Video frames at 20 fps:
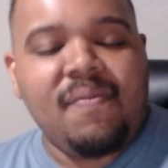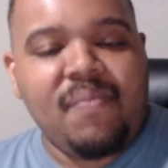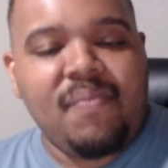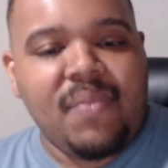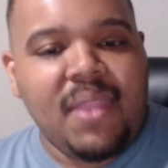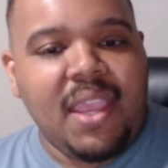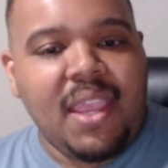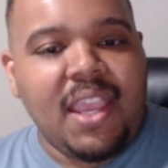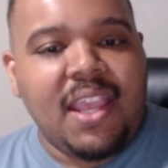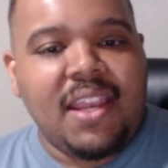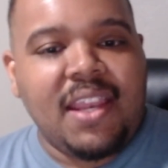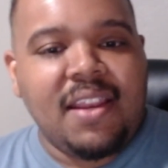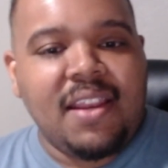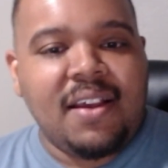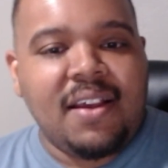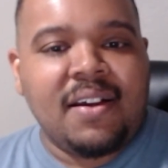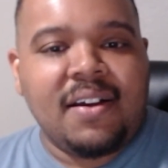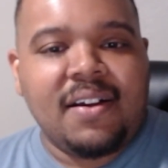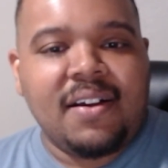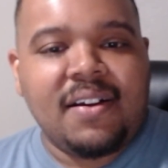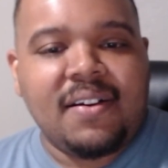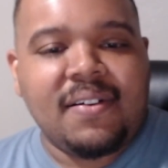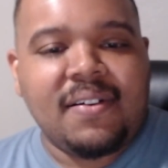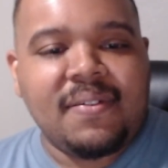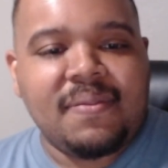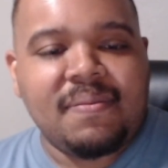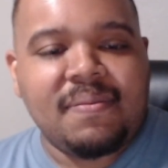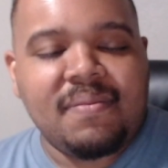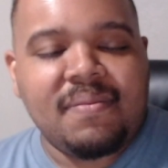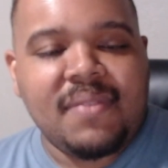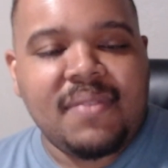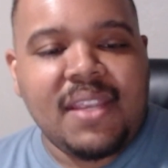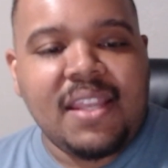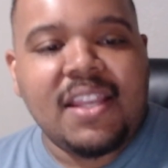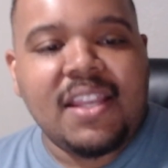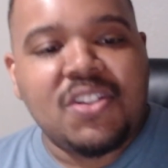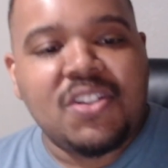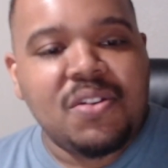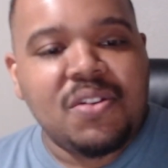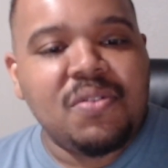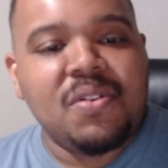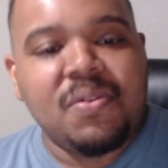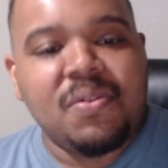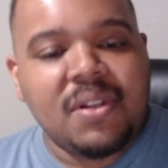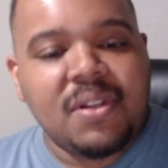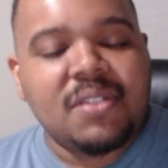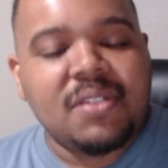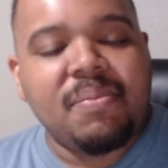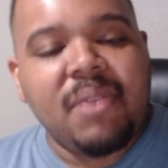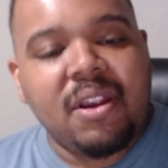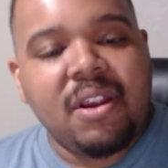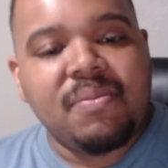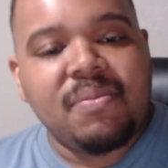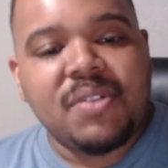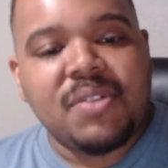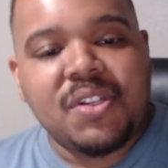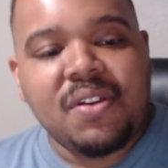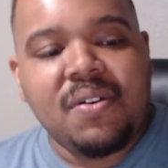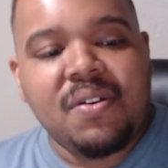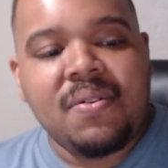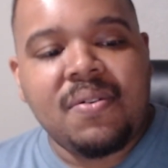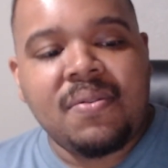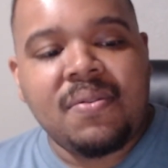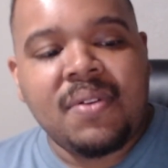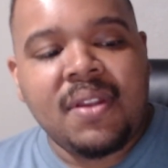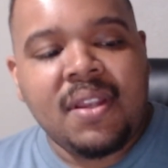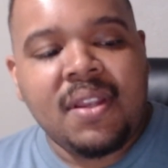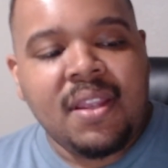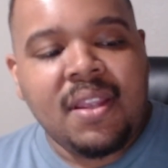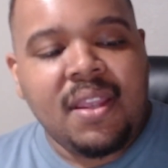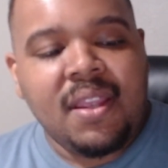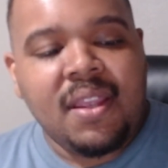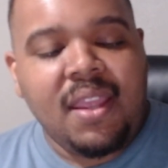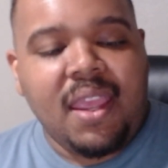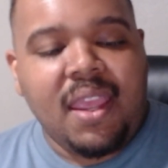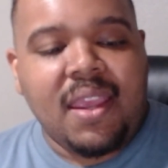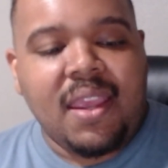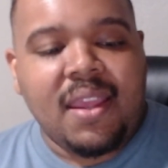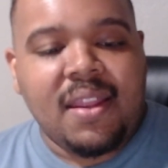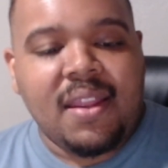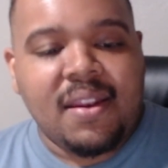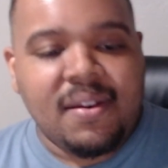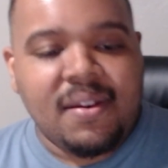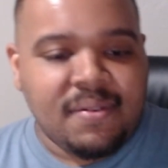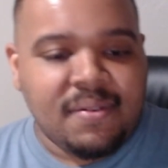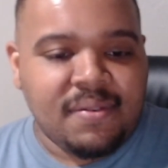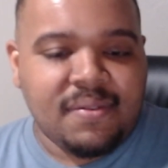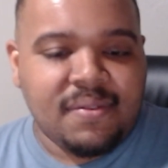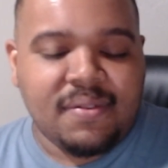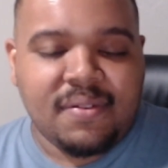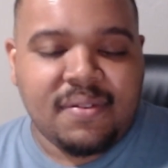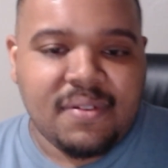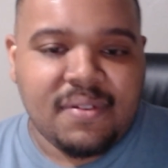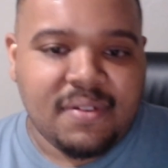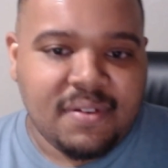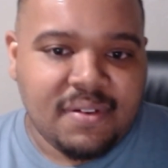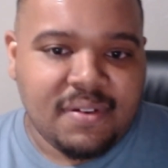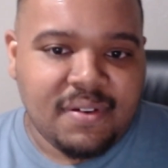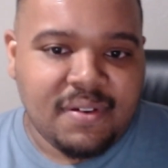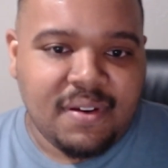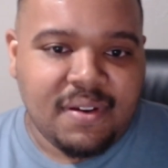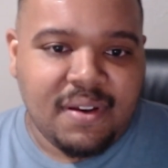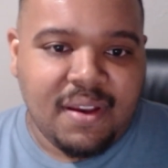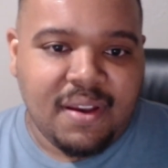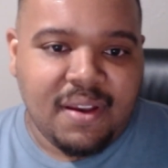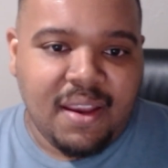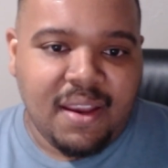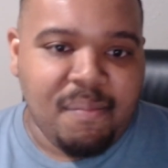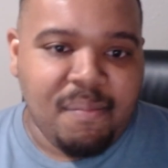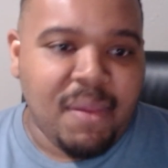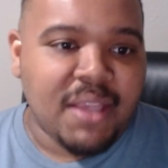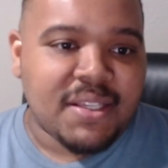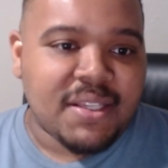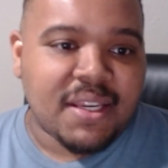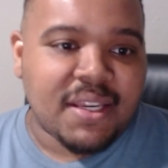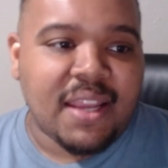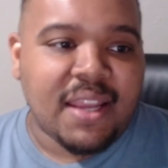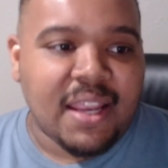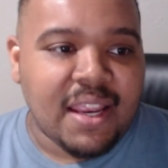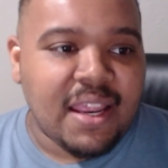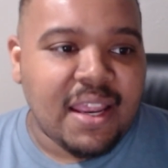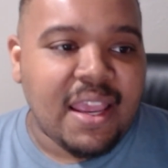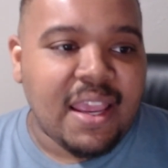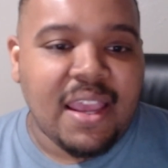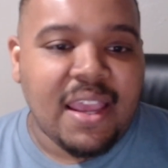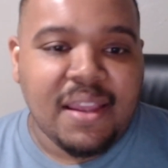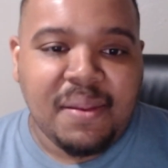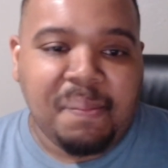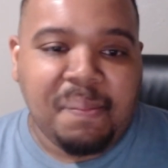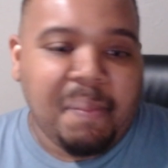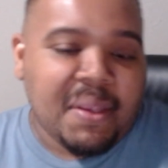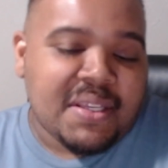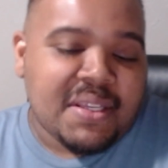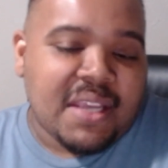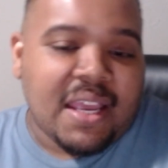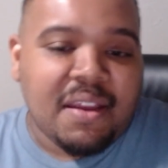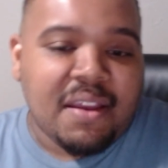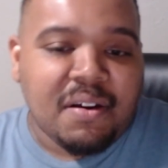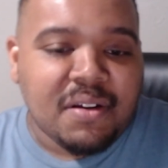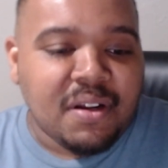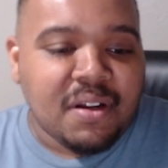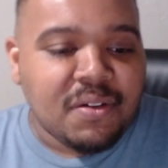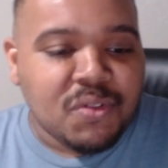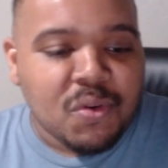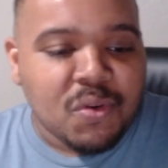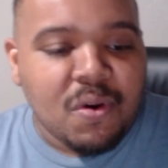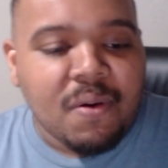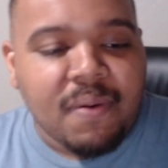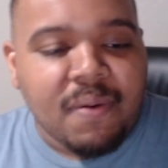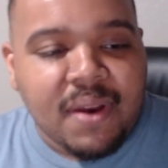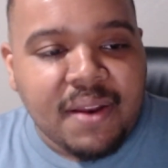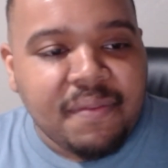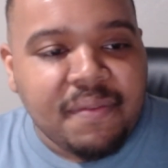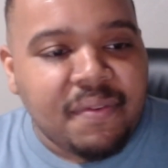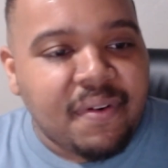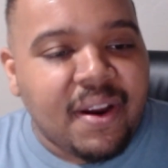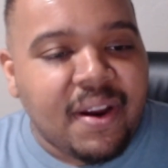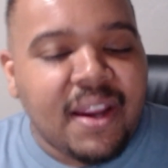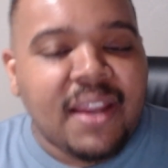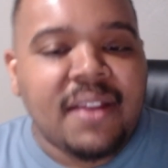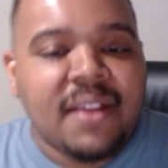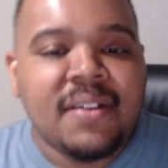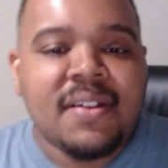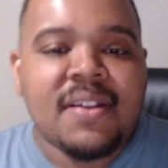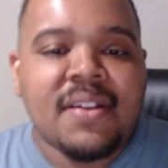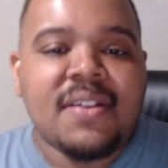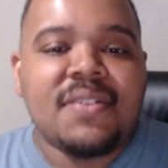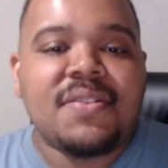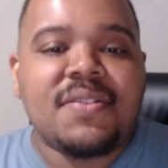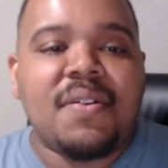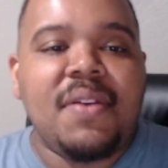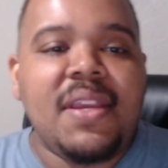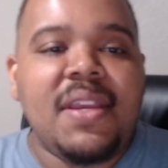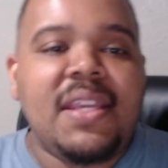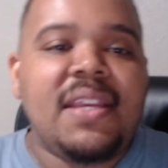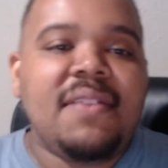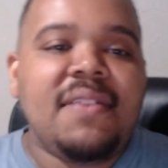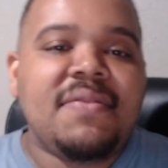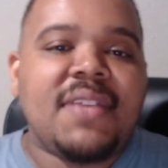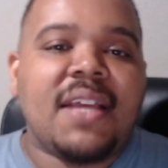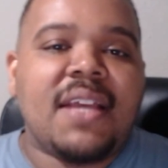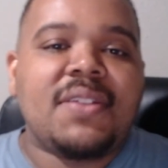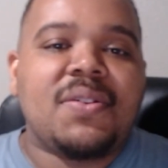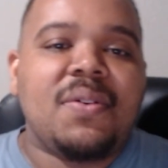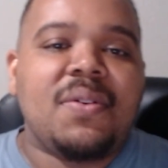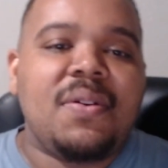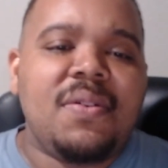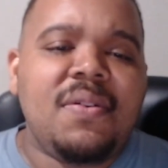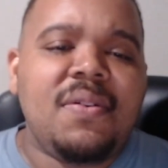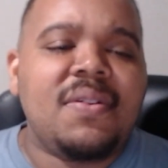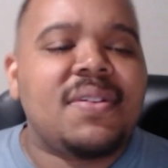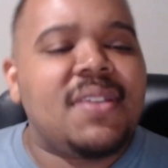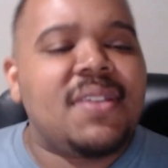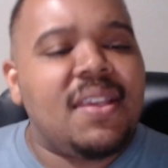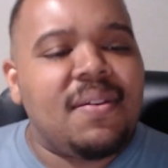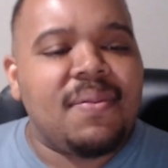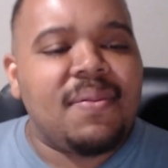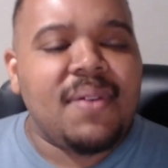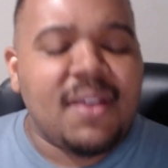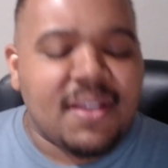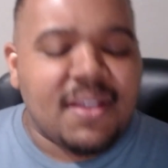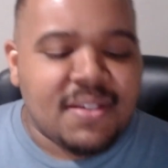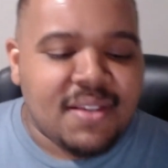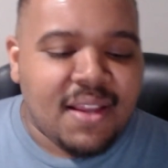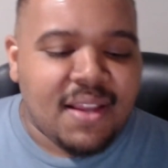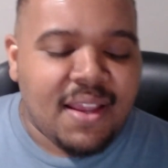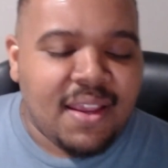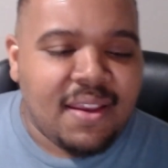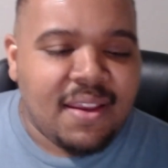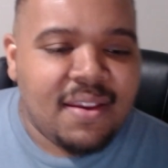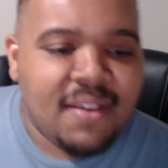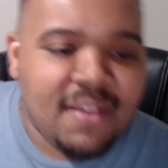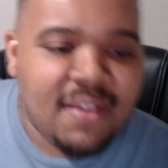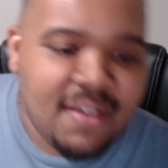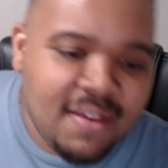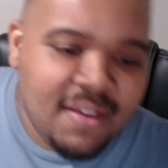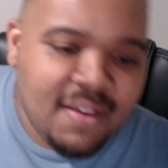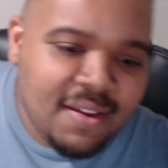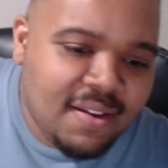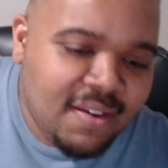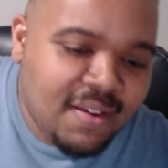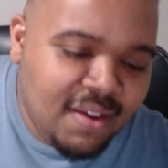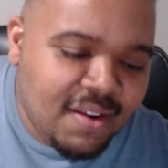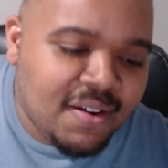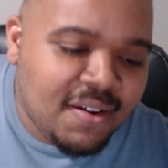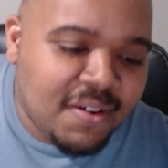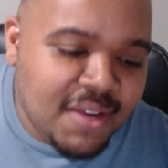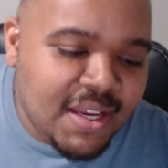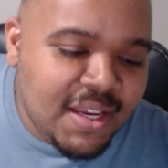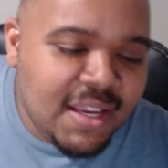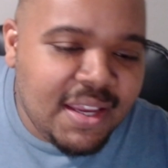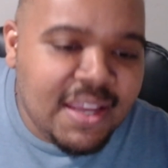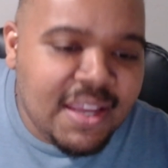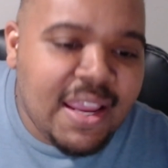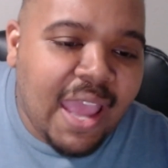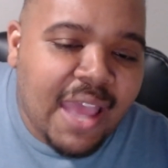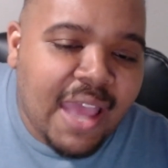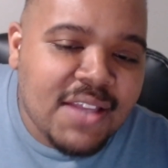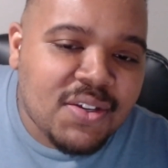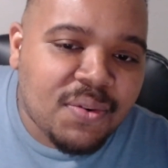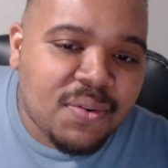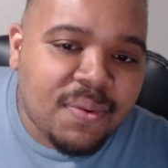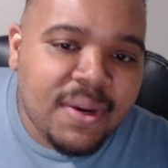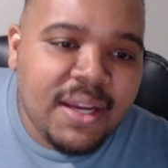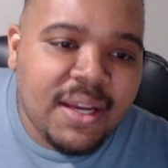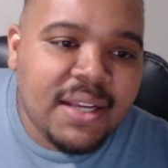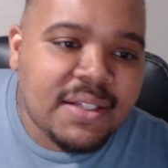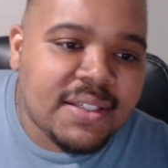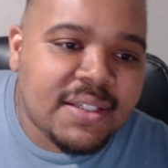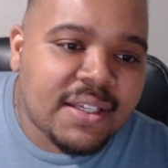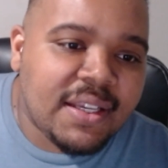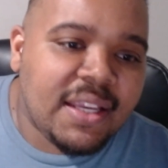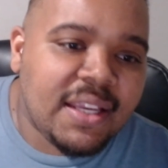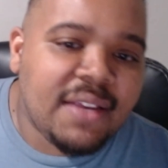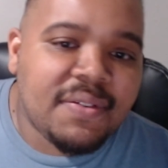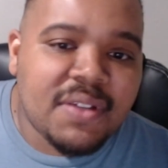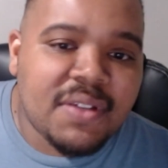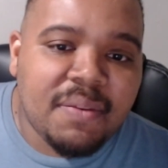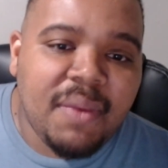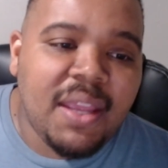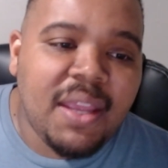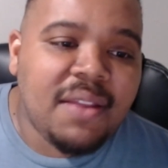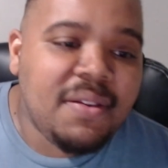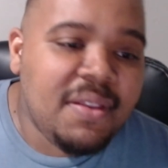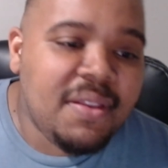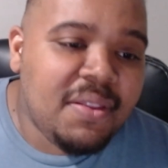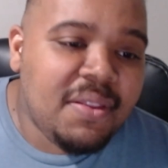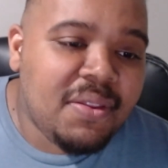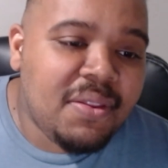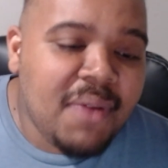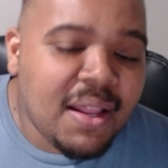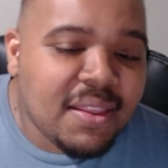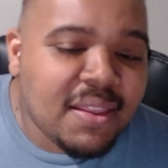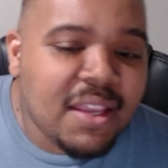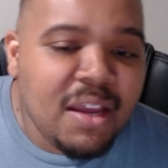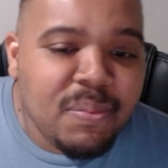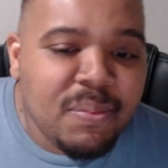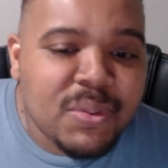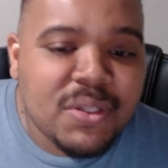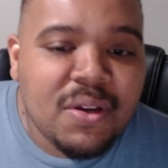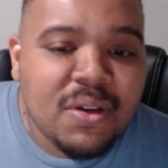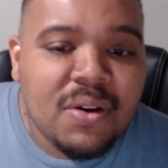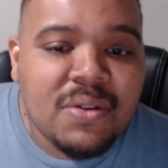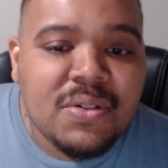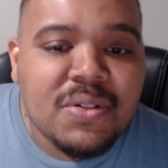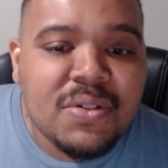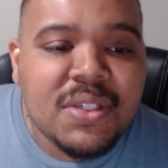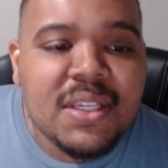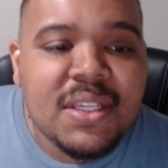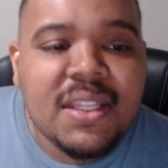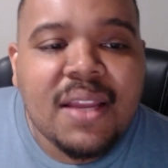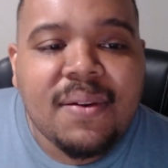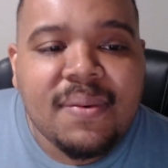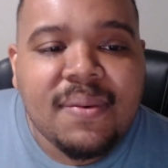that you knew you wanted to marry Michonne, and basically, I held on to it, whatever, right? So he gives that to her, and you can see Rick is like, he has a ring to give him, and throughout the episode, you see that